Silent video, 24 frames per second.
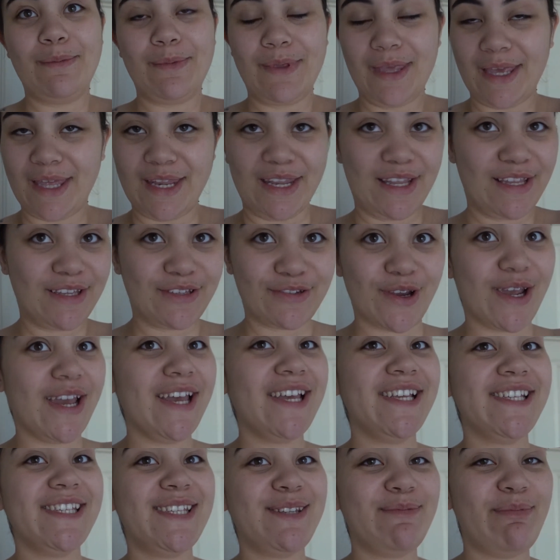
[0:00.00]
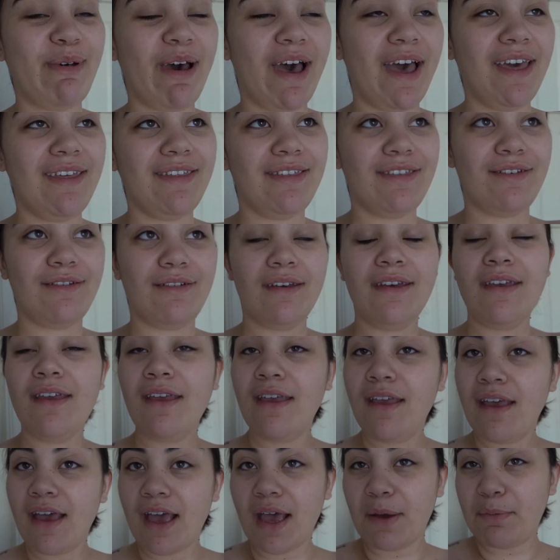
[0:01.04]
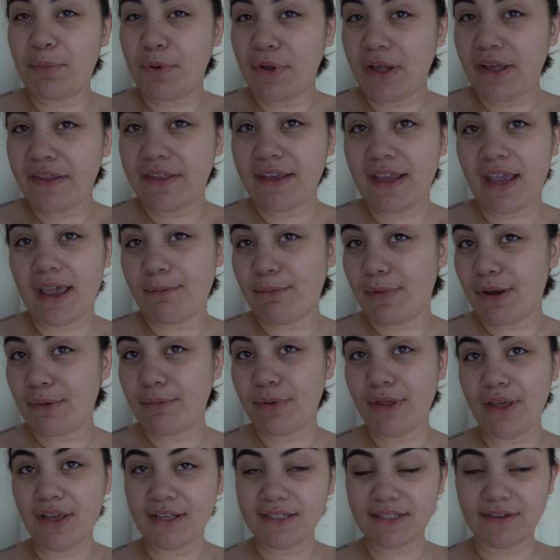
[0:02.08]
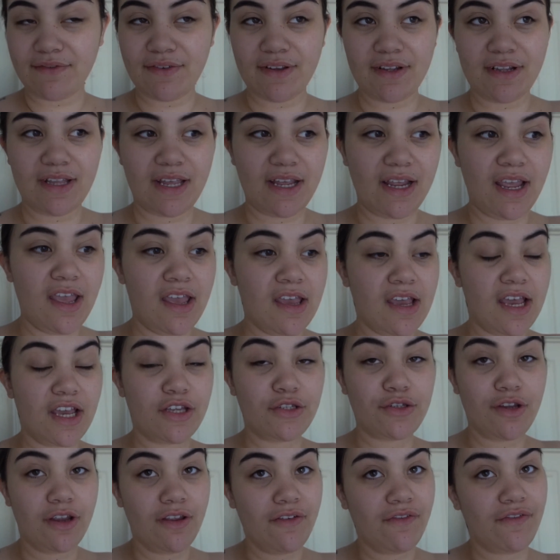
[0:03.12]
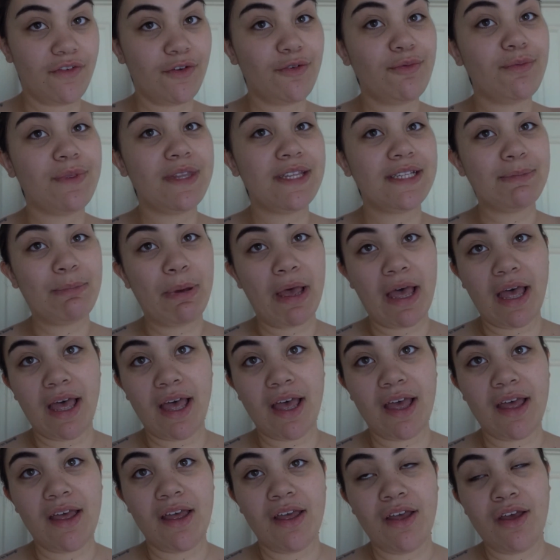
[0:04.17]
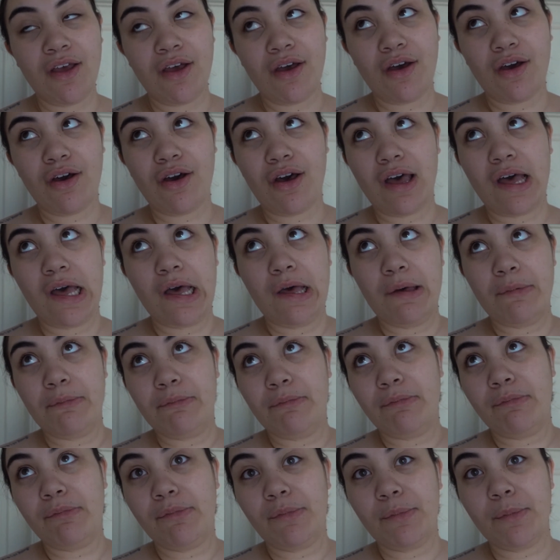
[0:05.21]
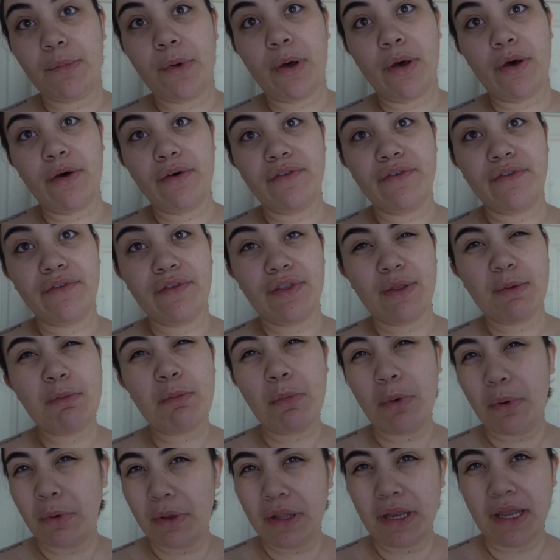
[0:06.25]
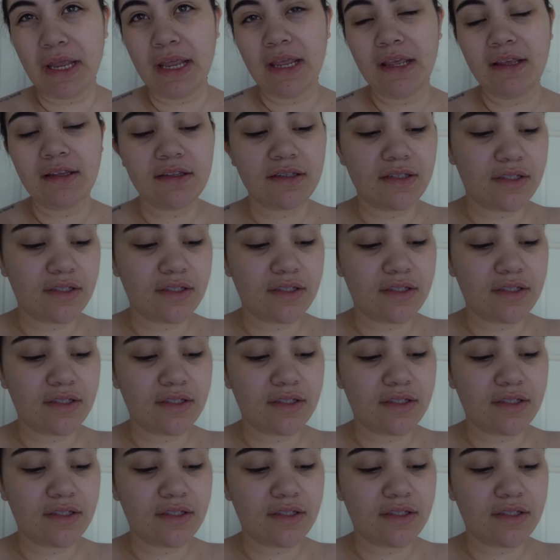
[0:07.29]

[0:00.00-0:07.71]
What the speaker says: getting dressed, but I thought I'd pull out the camera because I feel like I don't film this part of the morning.